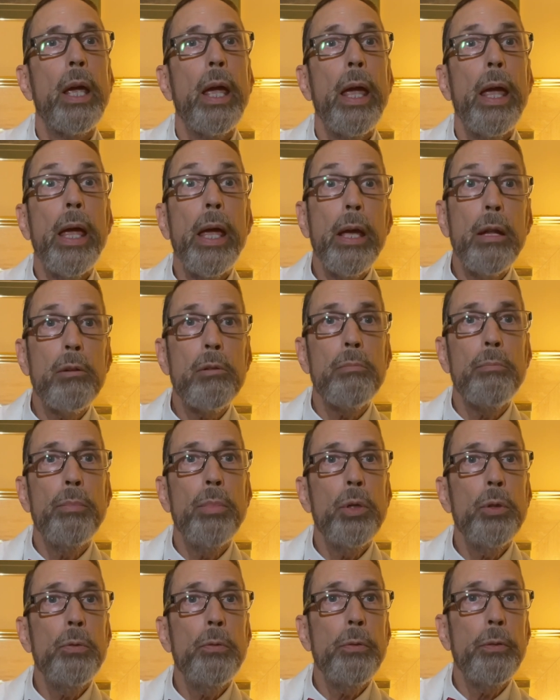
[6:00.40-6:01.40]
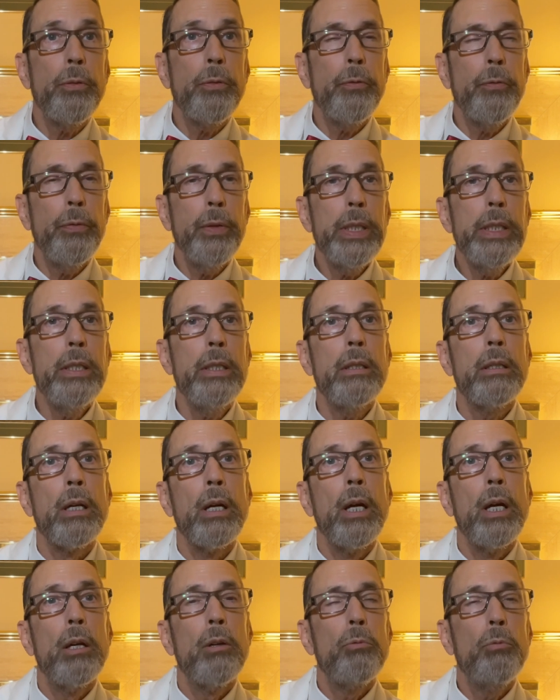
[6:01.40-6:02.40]
and both feet,
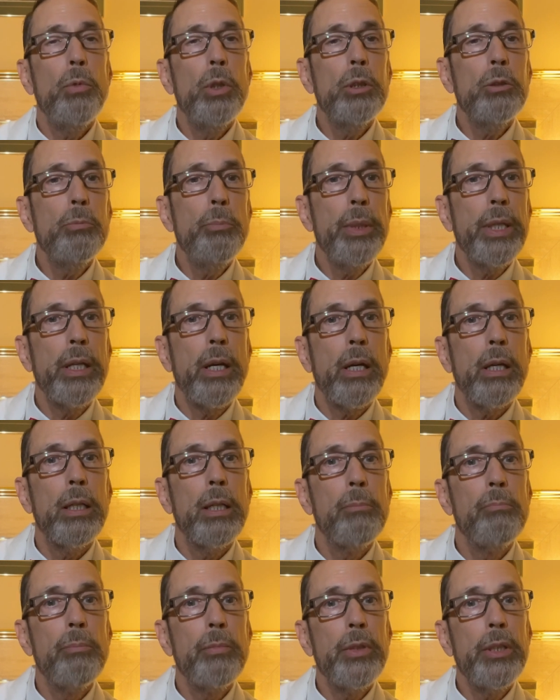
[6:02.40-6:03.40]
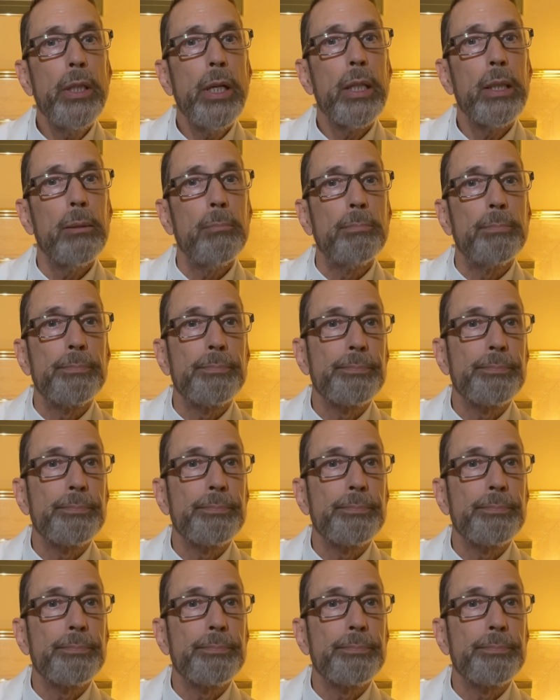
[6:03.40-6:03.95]
will become numb.